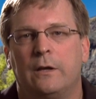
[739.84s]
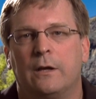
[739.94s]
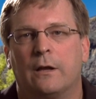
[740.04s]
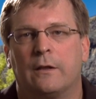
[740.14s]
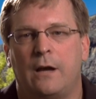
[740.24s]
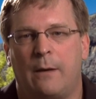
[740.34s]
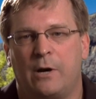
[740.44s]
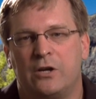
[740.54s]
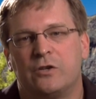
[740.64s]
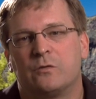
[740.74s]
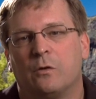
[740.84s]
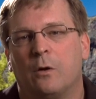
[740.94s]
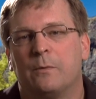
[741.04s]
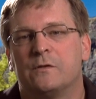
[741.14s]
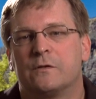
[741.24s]
the uh, the nominations
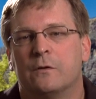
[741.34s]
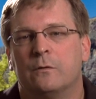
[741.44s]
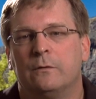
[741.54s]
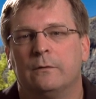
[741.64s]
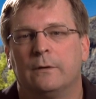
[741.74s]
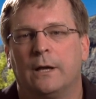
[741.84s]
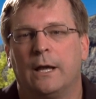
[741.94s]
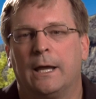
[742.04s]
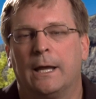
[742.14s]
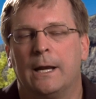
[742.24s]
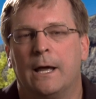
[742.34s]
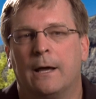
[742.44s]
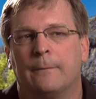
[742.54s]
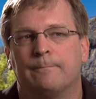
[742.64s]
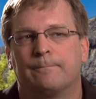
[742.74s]
will open soon, and
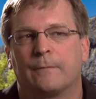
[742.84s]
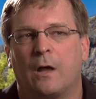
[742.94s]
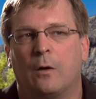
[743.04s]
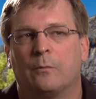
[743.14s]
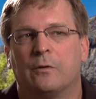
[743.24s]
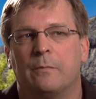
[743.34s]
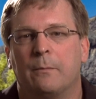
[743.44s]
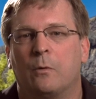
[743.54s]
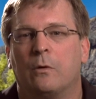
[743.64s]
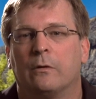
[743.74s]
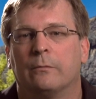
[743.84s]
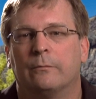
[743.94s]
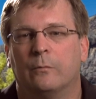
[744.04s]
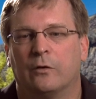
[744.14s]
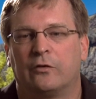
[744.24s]
uh, I hope some people
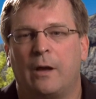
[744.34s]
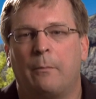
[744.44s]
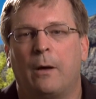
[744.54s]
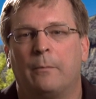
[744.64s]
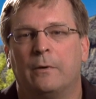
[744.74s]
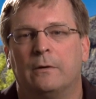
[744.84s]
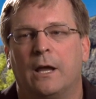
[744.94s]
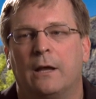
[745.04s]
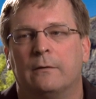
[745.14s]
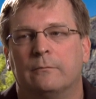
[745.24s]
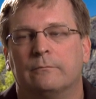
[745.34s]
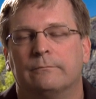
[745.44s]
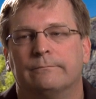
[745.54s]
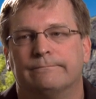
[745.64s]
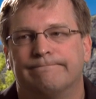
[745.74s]
will will step up and, and
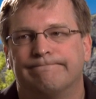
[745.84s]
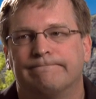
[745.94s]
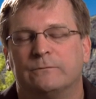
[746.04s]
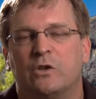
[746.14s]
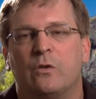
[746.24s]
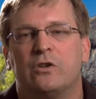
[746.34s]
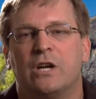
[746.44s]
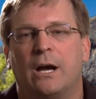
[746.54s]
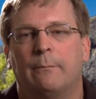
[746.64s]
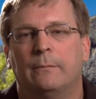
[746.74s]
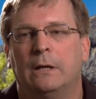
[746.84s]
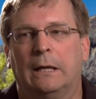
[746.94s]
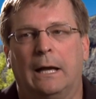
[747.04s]
do the job.